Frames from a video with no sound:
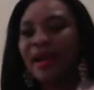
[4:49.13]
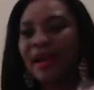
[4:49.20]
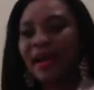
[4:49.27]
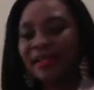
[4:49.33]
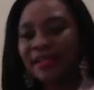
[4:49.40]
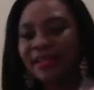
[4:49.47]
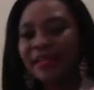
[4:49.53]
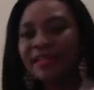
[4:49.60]

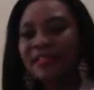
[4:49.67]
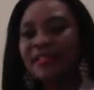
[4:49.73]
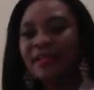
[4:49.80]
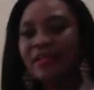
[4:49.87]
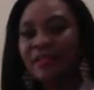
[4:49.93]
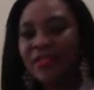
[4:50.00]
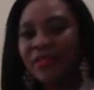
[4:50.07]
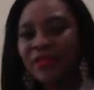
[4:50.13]
at least
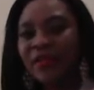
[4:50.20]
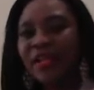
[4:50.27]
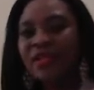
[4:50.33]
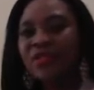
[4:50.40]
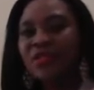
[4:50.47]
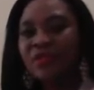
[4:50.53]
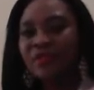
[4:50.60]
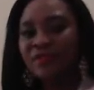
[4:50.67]

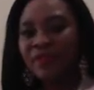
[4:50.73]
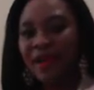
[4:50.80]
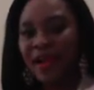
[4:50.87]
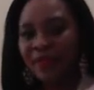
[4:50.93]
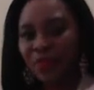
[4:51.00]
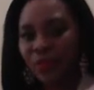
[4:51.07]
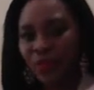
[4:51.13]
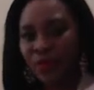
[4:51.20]
3 to
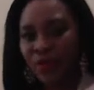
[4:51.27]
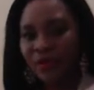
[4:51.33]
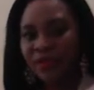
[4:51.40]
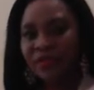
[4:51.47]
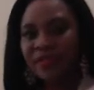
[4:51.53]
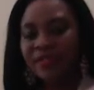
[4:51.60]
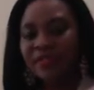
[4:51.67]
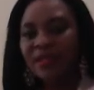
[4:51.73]
5
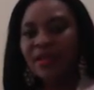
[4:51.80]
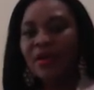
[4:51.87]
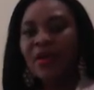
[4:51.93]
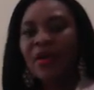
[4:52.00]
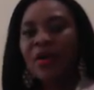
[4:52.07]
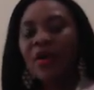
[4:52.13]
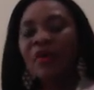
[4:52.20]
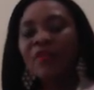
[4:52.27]
words
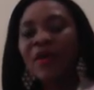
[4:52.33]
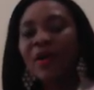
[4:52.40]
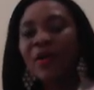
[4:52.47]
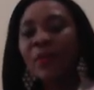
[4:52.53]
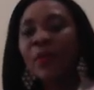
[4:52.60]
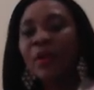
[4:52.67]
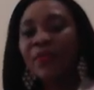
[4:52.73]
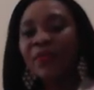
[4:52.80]
of
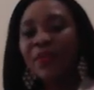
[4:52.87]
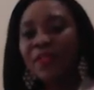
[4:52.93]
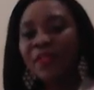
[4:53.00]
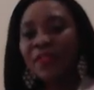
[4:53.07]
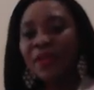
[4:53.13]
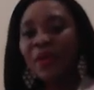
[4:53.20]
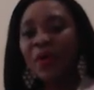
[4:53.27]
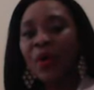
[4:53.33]
what they
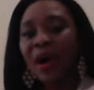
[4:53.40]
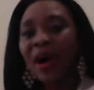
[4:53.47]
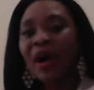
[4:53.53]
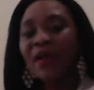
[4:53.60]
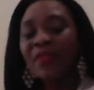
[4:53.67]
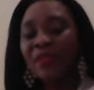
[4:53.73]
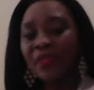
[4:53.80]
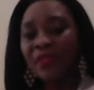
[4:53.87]
think or
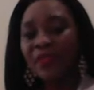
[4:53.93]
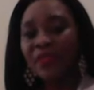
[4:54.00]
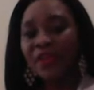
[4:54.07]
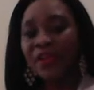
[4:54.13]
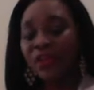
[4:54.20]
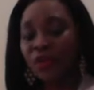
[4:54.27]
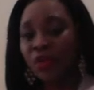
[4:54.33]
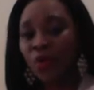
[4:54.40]
how they
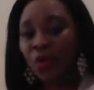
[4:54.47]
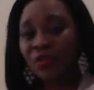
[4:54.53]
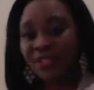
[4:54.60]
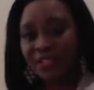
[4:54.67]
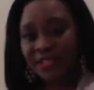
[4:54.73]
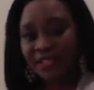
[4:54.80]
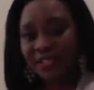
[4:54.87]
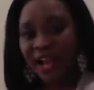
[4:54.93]
think your
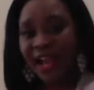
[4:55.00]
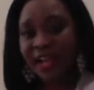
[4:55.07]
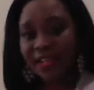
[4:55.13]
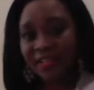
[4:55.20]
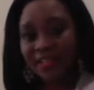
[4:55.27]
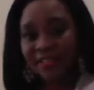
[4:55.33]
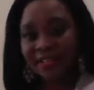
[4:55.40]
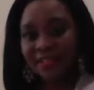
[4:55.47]

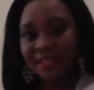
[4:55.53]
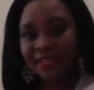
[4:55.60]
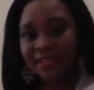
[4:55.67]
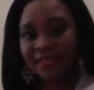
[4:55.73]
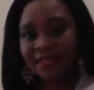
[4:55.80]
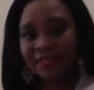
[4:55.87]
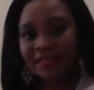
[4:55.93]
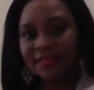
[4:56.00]
style is.
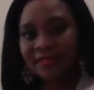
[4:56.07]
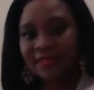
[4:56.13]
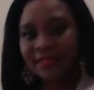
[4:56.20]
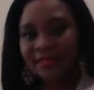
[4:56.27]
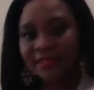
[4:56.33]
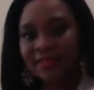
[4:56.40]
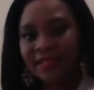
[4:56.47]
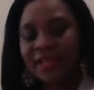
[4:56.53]

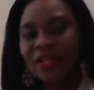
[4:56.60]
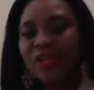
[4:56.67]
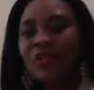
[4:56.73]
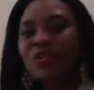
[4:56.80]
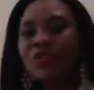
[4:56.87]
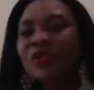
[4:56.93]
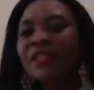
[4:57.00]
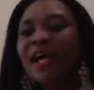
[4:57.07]

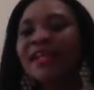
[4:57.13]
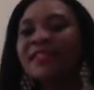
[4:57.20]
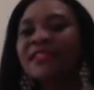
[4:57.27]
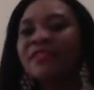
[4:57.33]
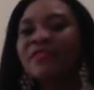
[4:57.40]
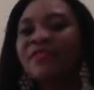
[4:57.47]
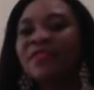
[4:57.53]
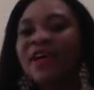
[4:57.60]
So that's
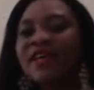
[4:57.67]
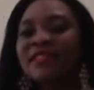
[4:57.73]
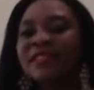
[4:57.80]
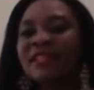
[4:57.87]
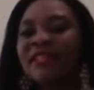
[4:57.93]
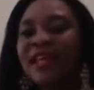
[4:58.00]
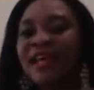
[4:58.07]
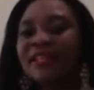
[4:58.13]
the
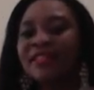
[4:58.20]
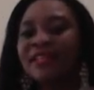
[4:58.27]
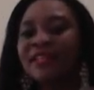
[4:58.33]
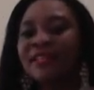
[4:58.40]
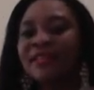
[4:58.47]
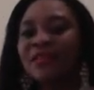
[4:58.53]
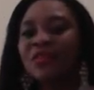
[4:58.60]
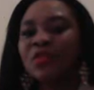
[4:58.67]
first
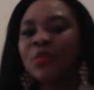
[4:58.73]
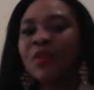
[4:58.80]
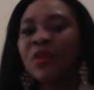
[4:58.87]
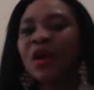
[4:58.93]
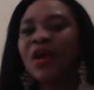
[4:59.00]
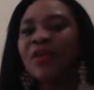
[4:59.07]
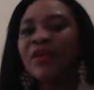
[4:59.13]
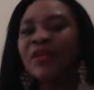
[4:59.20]
lesson, to
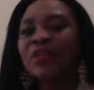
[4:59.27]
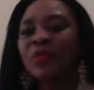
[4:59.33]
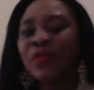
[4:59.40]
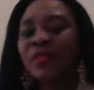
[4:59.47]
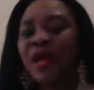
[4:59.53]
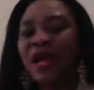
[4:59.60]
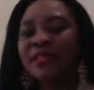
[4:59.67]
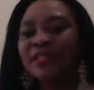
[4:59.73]
be honest
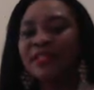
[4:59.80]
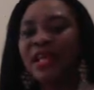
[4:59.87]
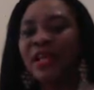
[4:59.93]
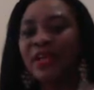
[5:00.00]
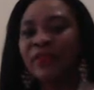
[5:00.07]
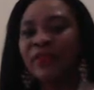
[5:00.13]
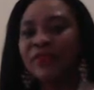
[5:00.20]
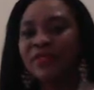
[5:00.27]
with
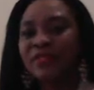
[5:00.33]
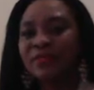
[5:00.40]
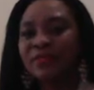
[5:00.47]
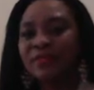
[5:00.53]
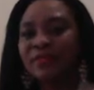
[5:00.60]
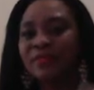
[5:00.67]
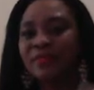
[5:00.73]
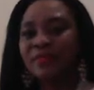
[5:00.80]
ourselves.
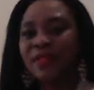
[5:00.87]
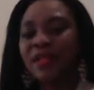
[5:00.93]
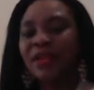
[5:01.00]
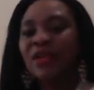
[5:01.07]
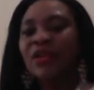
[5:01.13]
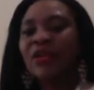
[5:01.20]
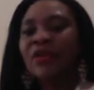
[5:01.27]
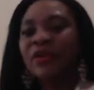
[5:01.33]

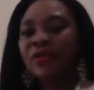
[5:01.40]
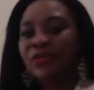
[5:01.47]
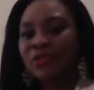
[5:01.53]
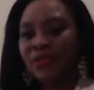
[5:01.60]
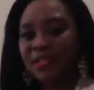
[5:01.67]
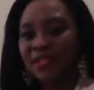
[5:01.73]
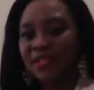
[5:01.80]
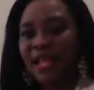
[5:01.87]

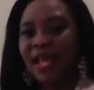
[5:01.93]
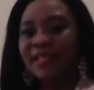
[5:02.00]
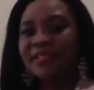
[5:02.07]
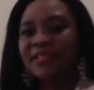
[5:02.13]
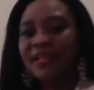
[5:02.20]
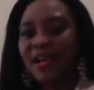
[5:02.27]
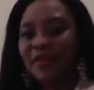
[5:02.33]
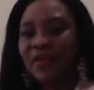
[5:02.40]

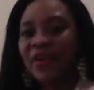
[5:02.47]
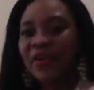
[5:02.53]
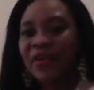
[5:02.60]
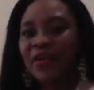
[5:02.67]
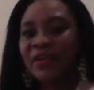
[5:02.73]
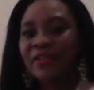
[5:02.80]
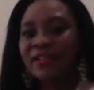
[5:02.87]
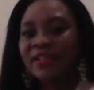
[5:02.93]
Success, I've
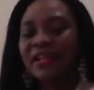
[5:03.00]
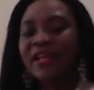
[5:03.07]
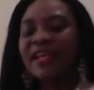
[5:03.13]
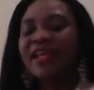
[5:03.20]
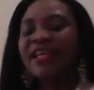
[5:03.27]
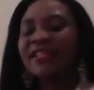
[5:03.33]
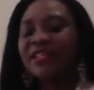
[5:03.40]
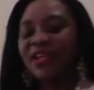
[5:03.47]
heard,
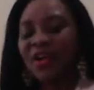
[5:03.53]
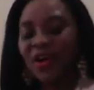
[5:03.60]
is a